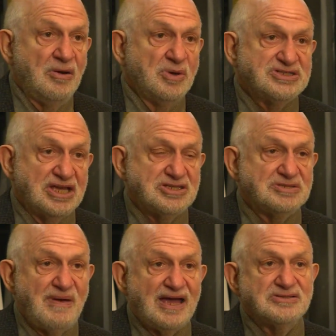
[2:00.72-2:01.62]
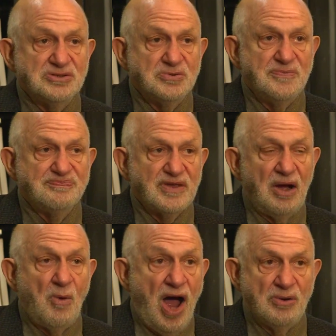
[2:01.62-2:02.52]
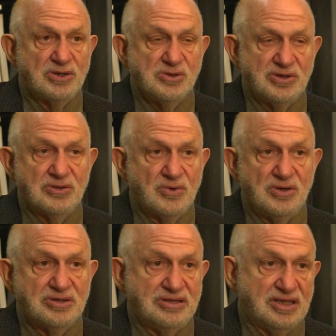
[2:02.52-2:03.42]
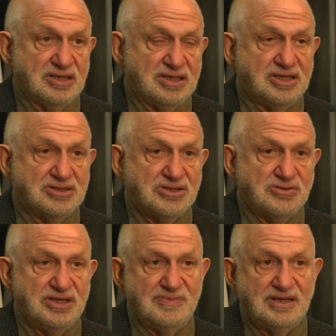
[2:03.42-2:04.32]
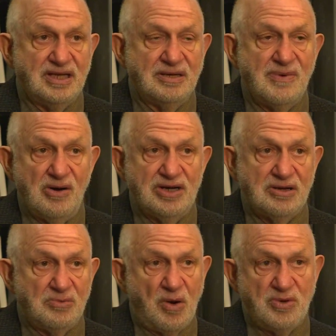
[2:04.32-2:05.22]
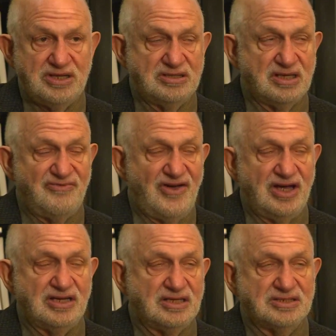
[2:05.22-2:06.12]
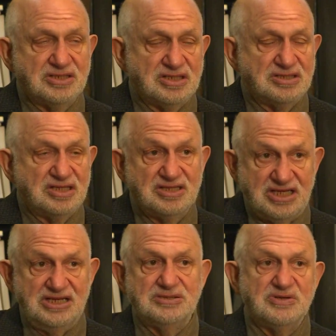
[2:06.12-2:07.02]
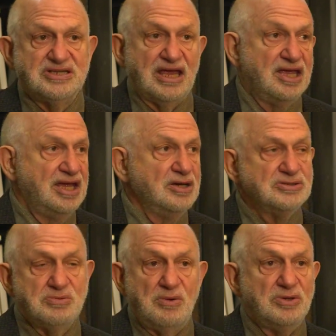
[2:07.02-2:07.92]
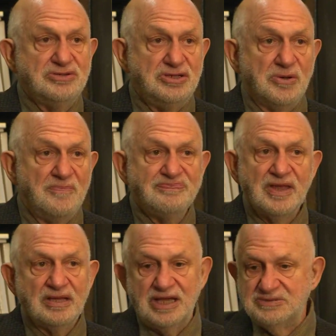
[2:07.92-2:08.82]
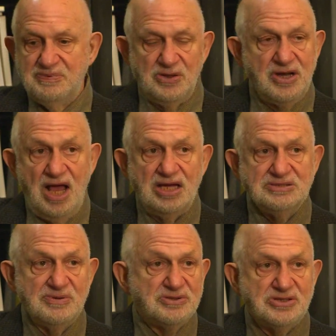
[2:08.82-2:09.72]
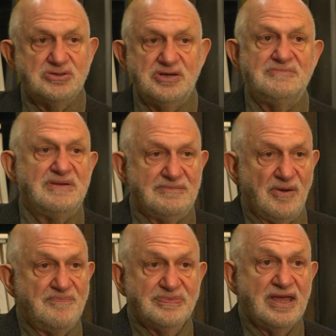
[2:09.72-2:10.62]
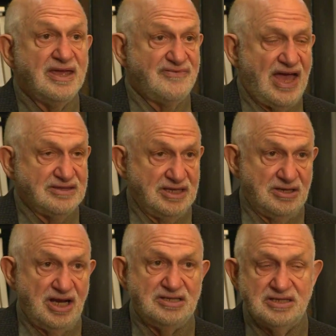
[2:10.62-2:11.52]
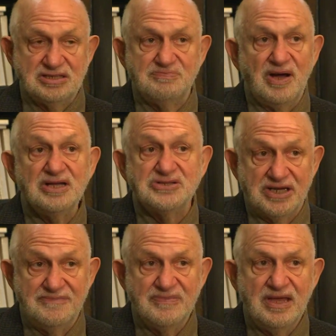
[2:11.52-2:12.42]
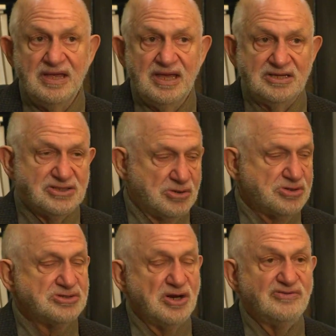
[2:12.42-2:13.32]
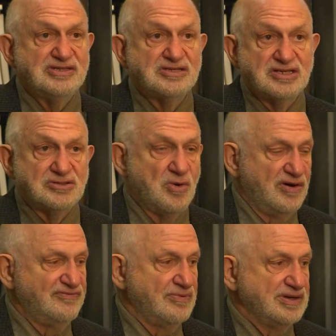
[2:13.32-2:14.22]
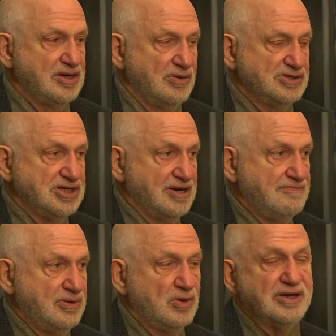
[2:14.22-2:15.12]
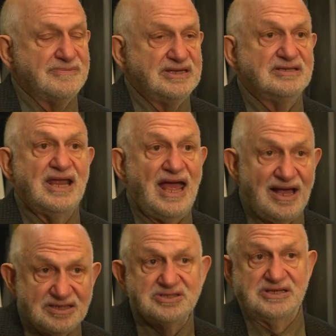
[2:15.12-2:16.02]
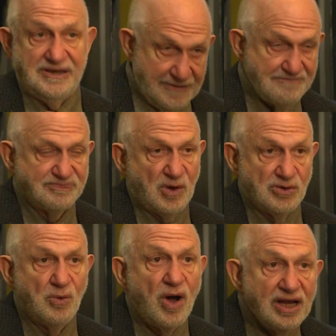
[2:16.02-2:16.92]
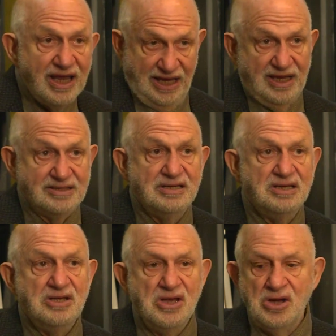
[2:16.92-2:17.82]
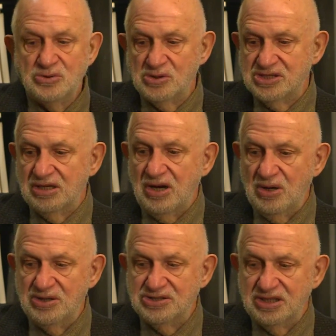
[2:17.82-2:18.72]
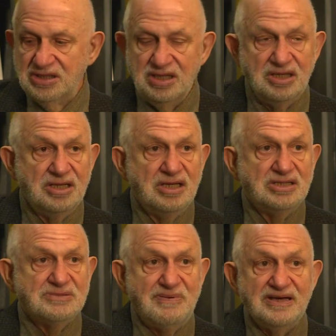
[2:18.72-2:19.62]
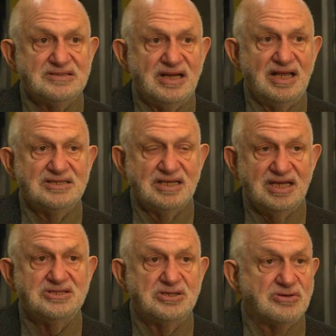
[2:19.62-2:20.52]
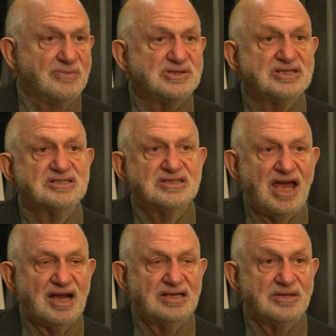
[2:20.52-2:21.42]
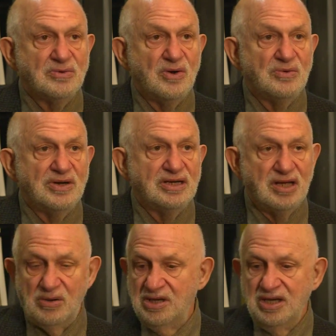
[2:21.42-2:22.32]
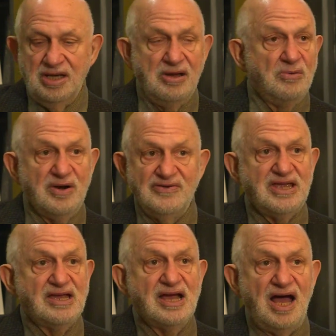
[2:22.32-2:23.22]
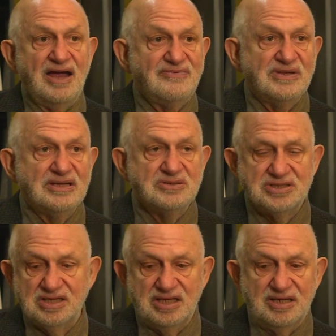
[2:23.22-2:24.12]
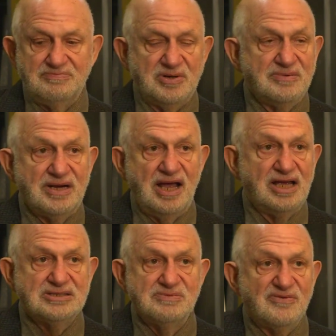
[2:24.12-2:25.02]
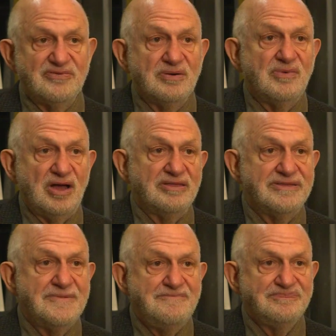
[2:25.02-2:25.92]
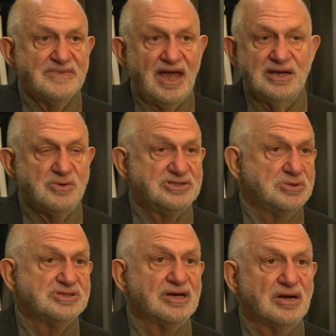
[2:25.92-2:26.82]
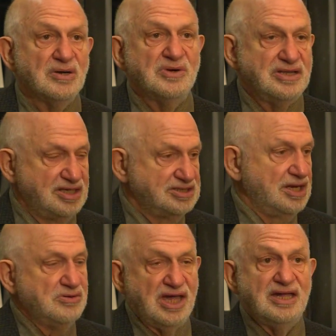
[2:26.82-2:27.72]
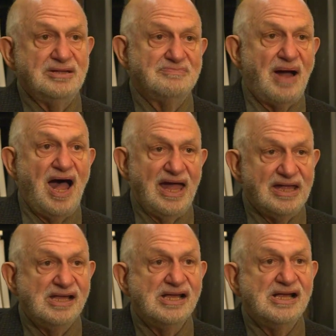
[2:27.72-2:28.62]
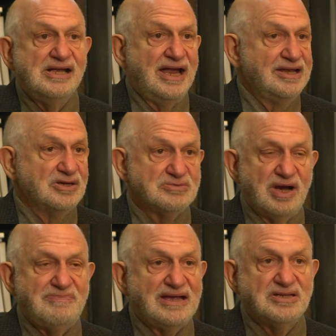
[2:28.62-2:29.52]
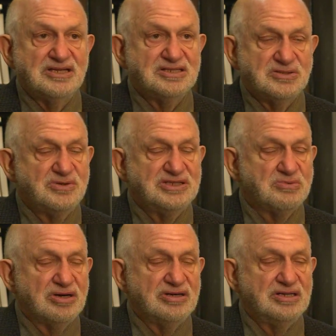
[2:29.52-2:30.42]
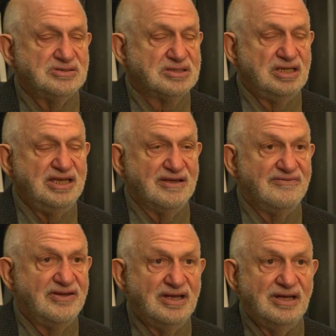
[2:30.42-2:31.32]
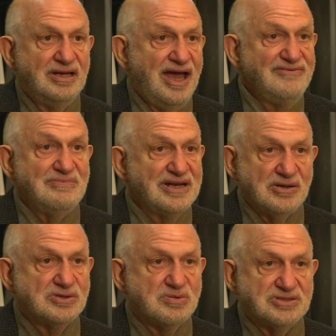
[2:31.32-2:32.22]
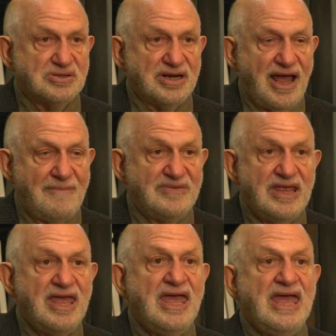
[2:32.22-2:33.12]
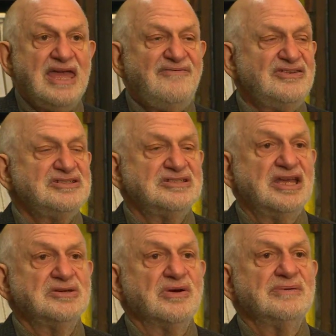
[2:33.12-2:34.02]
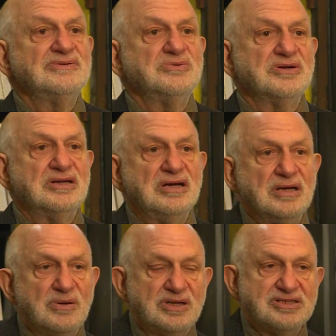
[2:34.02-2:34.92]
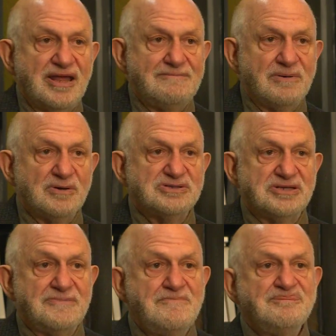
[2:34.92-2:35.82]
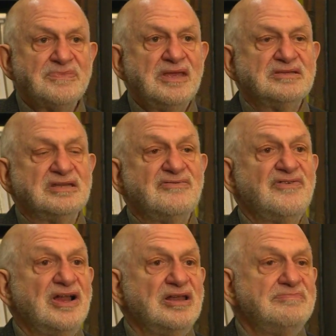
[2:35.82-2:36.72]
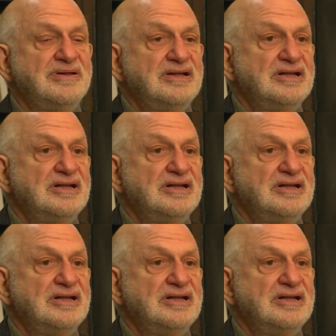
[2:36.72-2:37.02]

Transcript: Which gets us back to why we're doing the wrong thing in addiction treatment. In America, when we define addiction as a disease, we say, here's what we'll do. Let's build hospitals and treat people. In fact, the United States budget in social services has gone from encouraging employment and housing, on the one hand, towards encouraging specialized addiction treatment, which is exactly the wrong way to go. What if you take a guy from the inner city and put him in a hospital for a month, and he quits using heroin, and then you say, okay, bye, and he goes right back to the streets where he used to live? Everybody knows what's going to happen. If instead you're able to encourage that person to develop